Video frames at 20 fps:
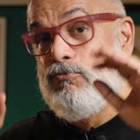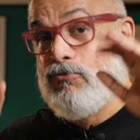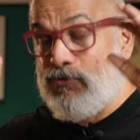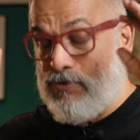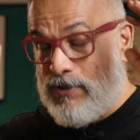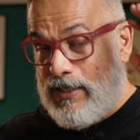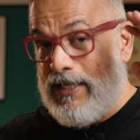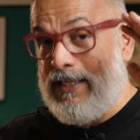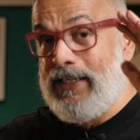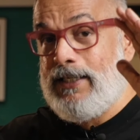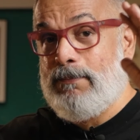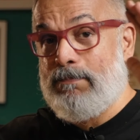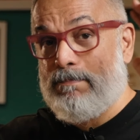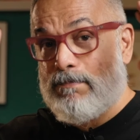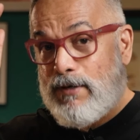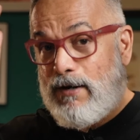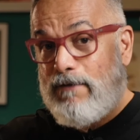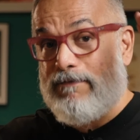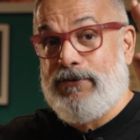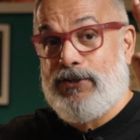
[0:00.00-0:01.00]
real
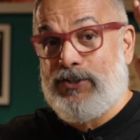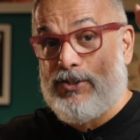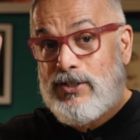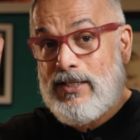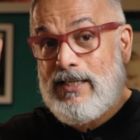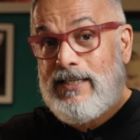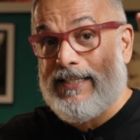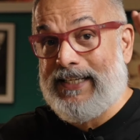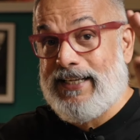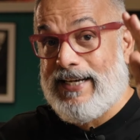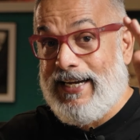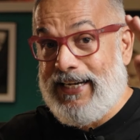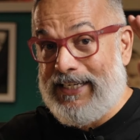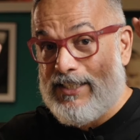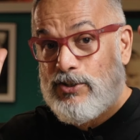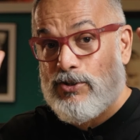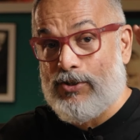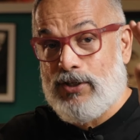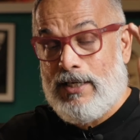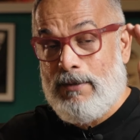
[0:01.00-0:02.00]
professional grade
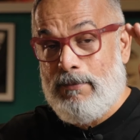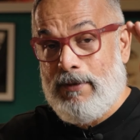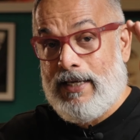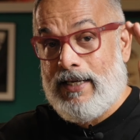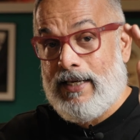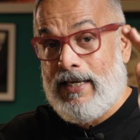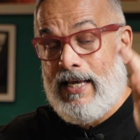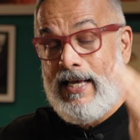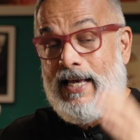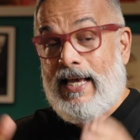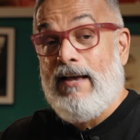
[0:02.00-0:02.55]
streaming